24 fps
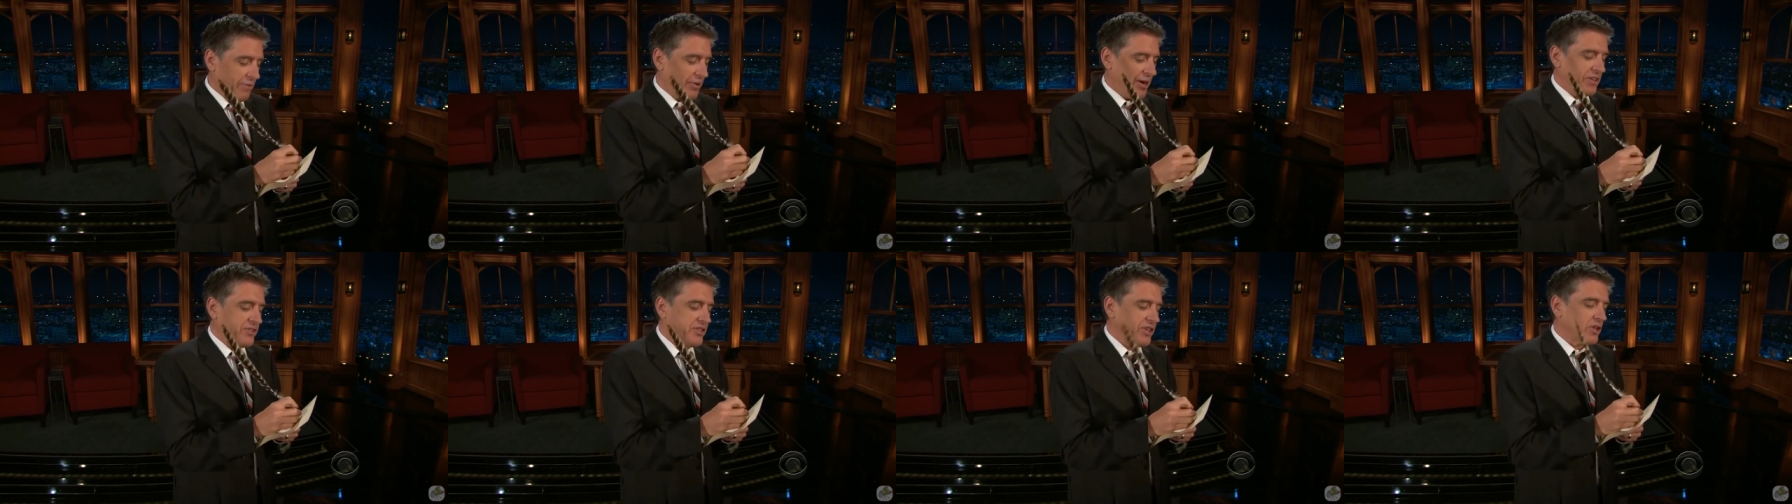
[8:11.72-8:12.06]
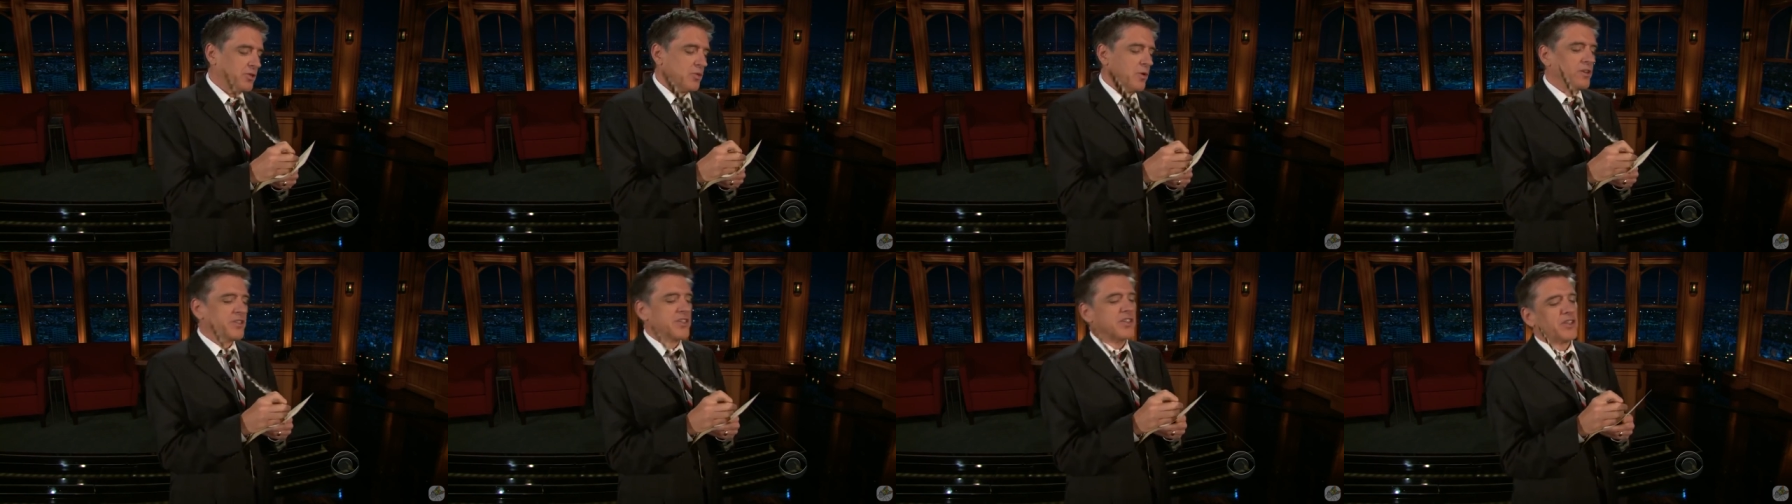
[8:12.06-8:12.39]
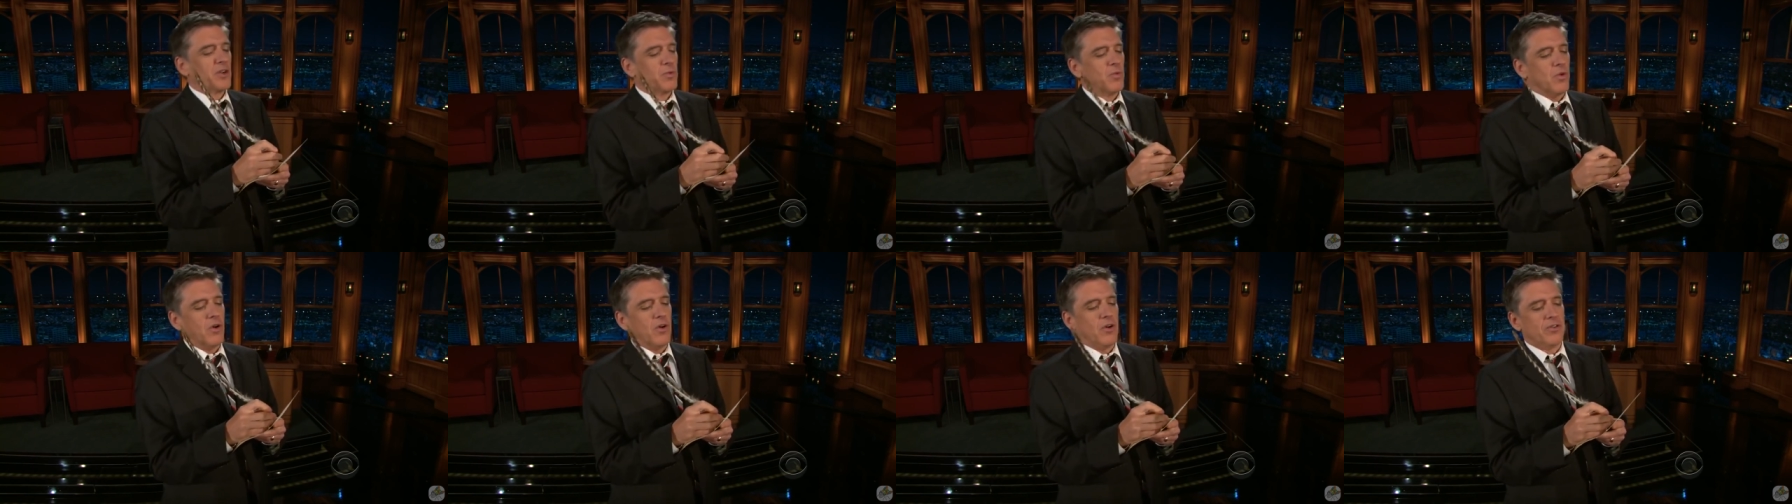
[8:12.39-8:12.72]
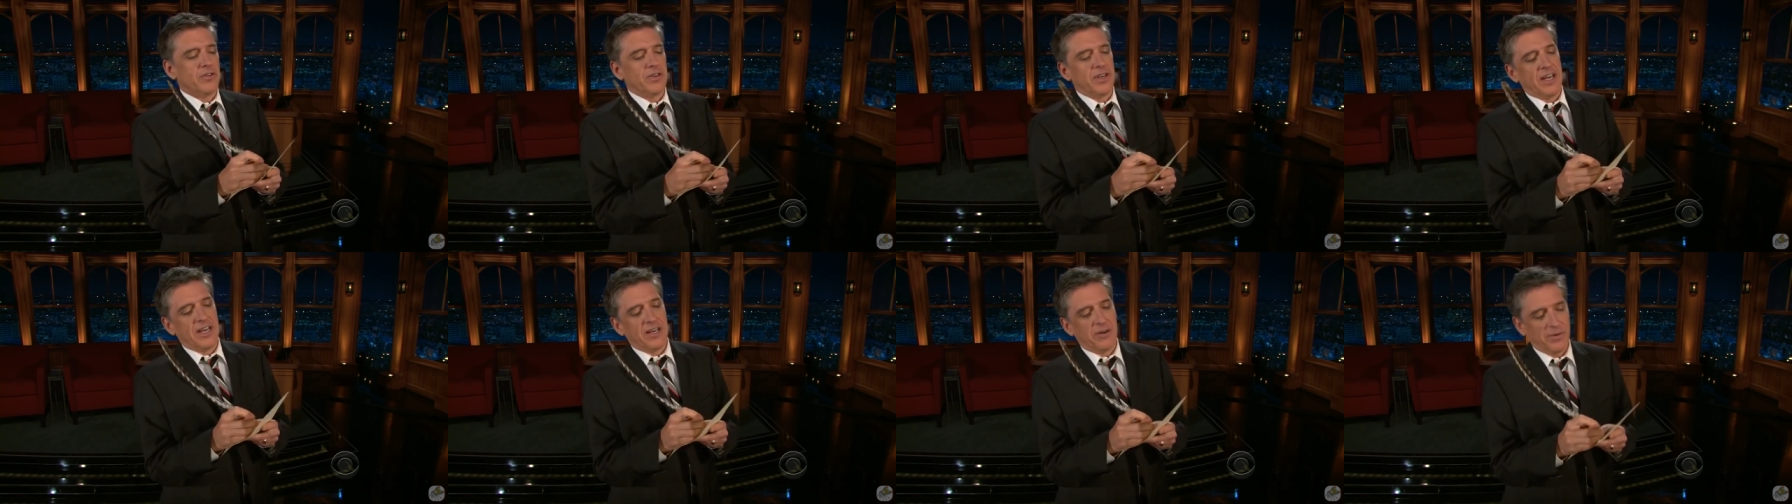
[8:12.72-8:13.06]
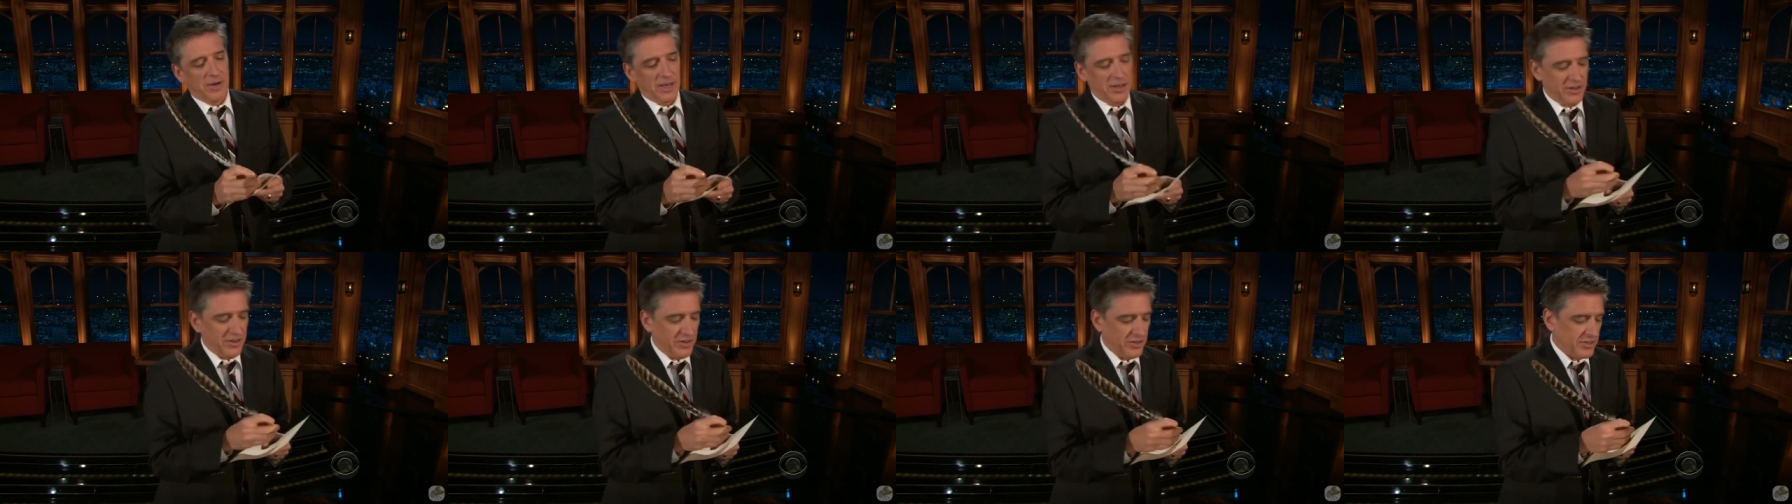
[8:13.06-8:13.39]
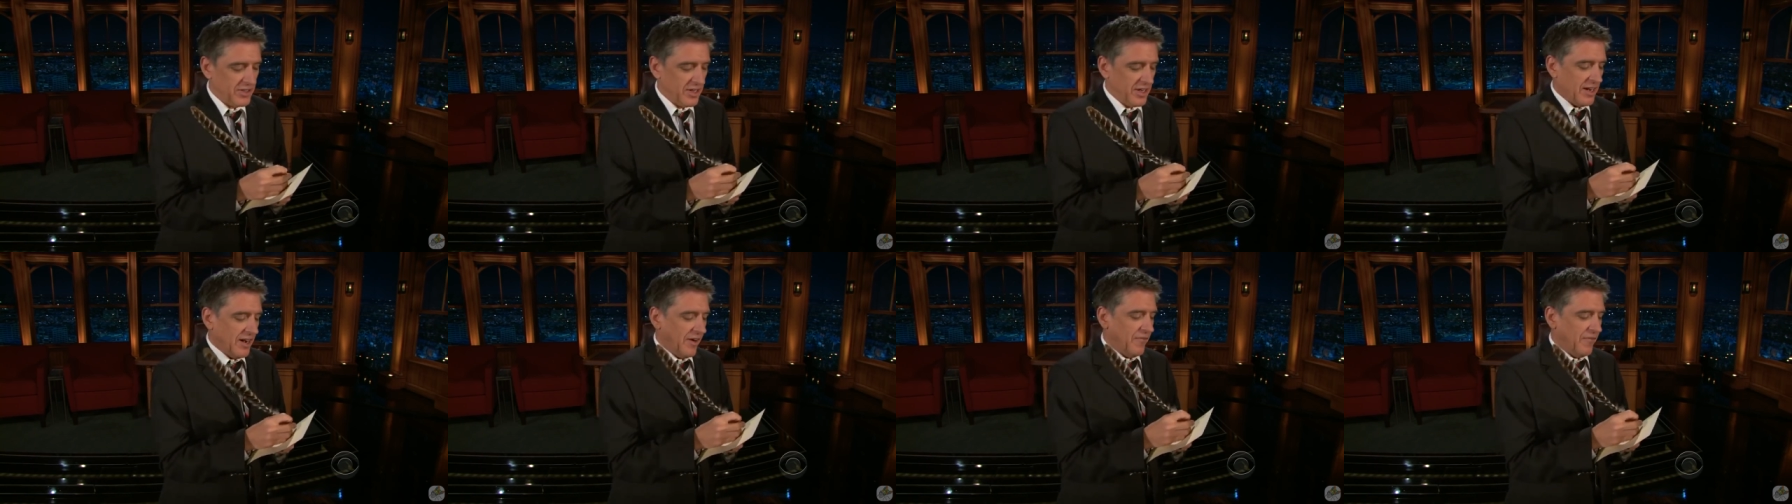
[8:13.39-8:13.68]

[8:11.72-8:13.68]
Anyway, I just wanted to warn you anyway, because